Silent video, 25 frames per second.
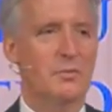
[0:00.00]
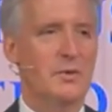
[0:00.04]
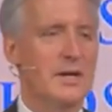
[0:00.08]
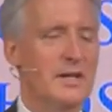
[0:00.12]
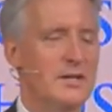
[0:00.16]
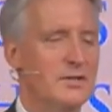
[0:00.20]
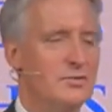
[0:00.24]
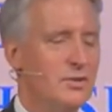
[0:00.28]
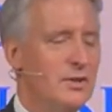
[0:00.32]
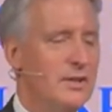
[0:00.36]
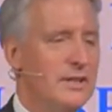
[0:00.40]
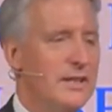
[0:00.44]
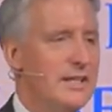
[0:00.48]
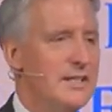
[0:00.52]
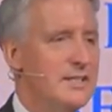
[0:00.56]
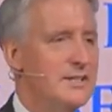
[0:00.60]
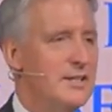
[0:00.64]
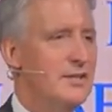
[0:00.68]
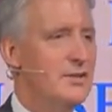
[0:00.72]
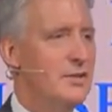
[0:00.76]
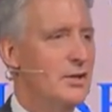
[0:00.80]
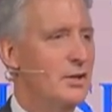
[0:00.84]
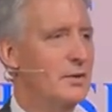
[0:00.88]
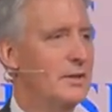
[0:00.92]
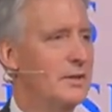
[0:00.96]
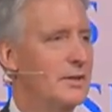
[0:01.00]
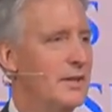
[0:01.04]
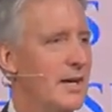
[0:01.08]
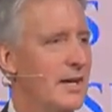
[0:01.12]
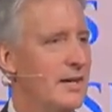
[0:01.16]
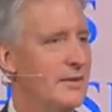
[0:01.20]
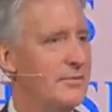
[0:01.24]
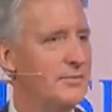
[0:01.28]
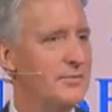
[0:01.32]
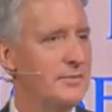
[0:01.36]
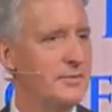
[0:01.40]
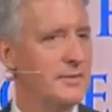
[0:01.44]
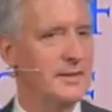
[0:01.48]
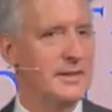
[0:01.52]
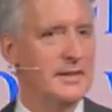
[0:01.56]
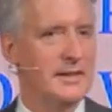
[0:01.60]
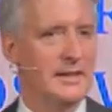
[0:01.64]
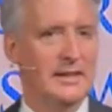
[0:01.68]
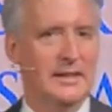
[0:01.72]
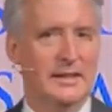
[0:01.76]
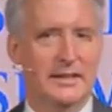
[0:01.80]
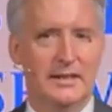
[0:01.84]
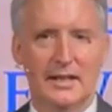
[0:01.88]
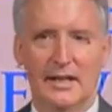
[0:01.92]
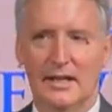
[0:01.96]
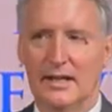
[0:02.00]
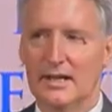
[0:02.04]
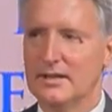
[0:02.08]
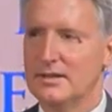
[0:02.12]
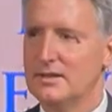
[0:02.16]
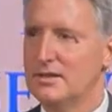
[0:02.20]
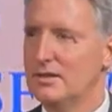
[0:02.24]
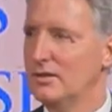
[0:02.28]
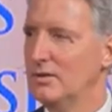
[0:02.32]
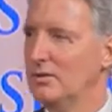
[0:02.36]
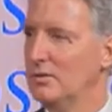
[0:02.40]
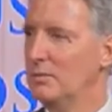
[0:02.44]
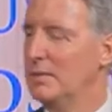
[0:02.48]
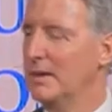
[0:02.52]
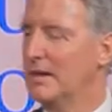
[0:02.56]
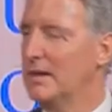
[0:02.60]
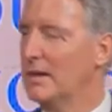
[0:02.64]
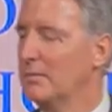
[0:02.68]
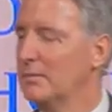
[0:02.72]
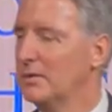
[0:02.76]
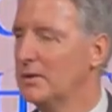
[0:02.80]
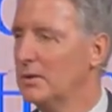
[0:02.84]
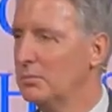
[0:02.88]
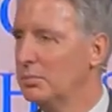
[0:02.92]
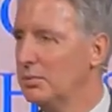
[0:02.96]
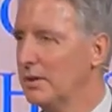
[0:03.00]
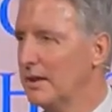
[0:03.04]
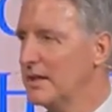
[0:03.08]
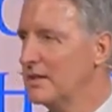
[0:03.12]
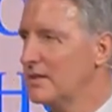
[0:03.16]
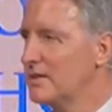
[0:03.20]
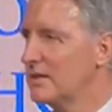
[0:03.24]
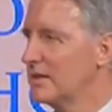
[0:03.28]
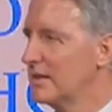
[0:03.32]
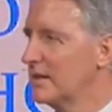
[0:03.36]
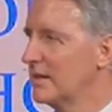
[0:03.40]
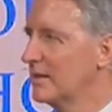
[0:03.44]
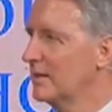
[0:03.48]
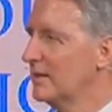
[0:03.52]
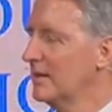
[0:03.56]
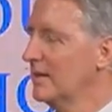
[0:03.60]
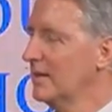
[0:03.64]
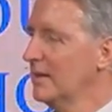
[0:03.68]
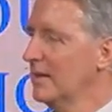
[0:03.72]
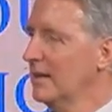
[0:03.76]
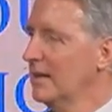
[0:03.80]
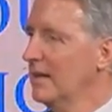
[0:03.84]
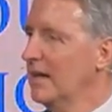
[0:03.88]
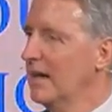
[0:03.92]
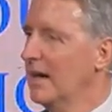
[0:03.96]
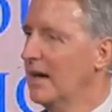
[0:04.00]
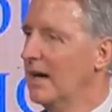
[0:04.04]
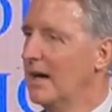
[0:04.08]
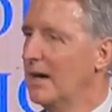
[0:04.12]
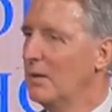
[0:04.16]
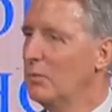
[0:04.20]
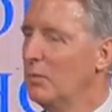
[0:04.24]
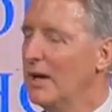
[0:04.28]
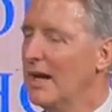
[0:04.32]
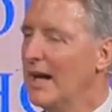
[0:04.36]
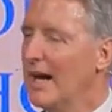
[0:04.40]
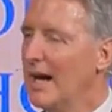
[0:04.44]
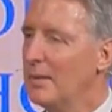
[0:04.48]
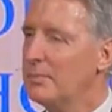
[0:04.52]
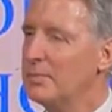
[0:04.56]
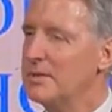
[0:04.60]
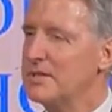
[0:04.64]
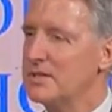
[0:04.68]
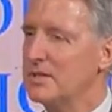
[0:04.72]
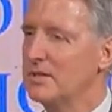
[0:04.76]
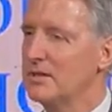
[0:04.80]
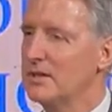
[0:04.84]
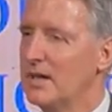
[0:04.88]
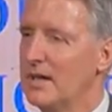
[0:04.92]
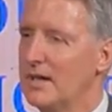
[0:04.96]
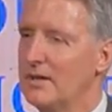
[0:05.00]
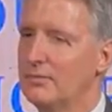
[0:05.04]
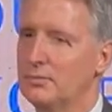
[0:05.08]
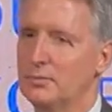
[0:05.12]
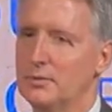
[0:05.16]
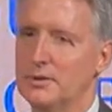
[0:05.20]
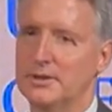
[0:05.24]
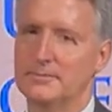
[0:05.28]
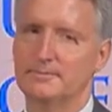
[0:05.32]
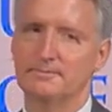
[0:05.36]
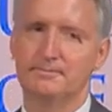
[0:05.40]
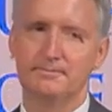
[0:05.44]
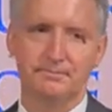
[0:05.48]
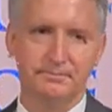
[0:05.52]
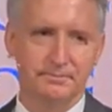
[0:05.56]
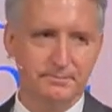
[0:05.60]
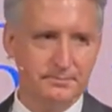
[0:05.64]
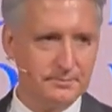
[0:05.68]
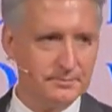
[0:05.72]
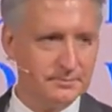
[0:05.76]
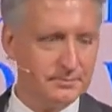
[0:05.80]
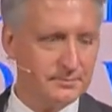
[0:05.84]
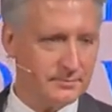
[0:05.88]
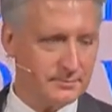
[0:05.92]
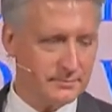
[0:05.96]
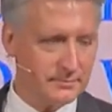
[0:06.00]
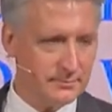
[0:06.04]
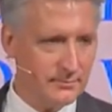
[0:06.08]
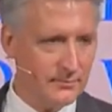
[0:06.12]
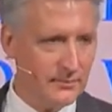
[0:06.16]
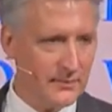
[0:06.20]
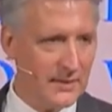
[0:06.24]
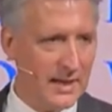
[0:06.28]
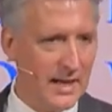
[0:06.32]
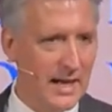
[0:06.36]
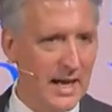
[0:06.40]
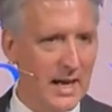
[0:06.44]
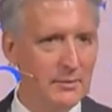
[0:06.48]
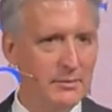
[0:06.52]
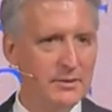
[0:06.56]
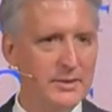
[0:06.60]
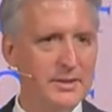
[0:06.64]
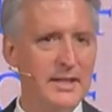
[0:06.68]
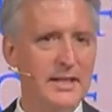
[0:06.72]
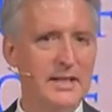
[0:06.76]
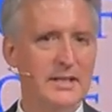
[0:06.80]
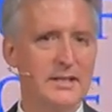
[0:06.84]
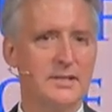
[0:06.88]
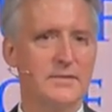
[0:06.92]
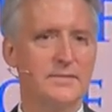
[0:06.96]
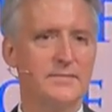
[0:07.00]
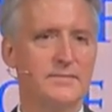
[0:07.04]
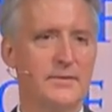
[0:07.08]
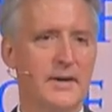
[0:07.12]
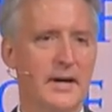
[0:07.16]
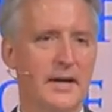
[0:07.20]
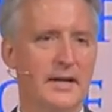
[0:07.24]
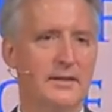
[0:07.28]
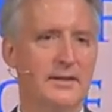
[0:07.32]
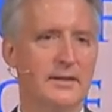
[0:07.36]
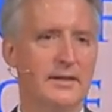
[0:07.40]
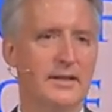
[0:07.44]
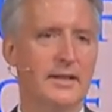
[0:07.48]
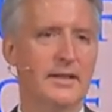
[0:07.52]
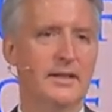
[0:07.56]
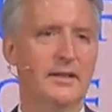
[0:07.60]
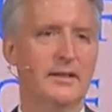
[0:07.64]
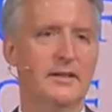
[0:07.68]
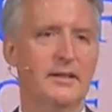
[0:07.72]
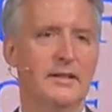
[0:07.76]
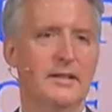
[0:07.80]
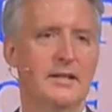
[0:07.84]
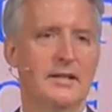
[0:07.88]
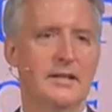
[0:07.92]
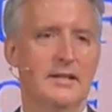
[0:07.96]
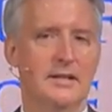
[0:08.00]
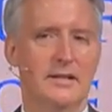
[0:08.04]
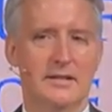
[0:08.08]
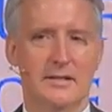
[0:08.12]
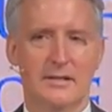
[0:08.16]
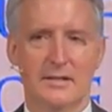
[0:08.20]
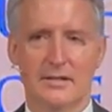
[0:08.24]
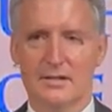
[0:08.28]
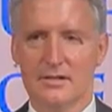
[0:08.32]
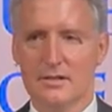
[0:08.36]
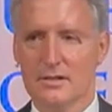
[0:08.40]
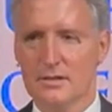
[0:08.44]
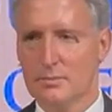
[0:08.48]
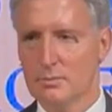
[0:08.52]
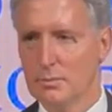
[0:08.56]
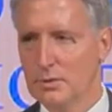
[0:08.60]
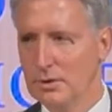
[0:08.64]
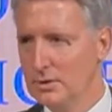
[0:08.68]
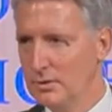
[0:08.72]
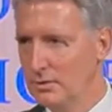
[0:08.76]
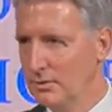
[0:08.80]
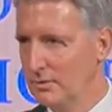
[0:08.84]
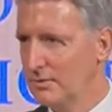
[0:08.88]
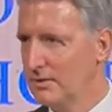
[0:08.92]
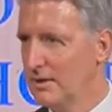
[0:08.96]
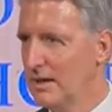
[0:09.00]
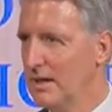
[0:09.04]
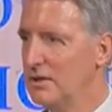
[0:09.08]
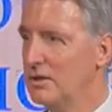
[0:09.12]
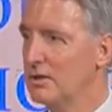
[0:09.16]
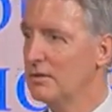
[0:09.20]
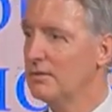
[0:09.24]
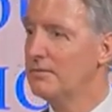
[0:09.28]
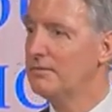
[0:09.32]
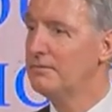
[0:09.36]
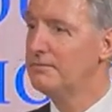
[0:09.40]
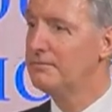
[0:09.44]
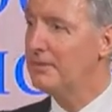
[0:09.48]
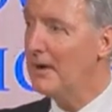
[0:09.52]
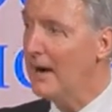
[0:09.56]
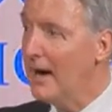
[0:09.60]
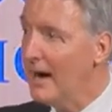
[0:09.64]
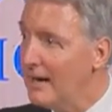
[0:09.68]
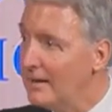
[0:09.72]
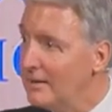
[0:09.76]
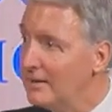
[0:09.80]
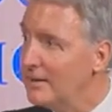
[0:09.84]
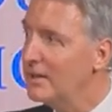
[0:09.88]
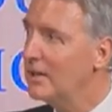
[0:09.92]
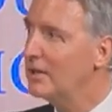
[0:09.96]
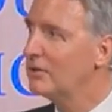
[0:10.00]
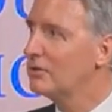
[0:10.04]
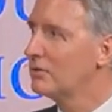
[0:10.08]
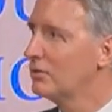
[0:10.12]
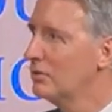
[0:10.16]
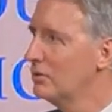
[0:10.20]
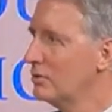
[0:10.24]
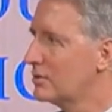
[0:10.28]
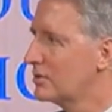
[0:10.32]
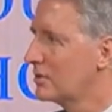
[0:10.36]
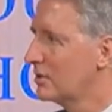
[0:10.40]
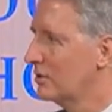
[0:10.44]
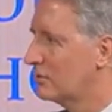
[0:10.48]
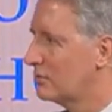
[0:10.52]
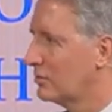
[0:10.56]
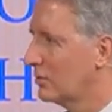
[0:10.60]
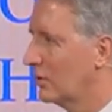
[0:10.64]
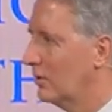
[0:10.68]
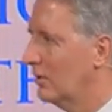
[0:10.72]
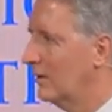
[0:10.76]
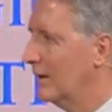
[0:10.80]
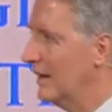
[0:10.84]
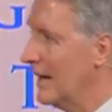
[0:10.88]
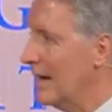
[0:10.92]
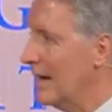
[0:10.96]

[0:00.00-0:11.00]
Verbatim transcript: It's really easy though in life to become complacent, and what happens in life when everything is finally smooth and you're finally on cruise control and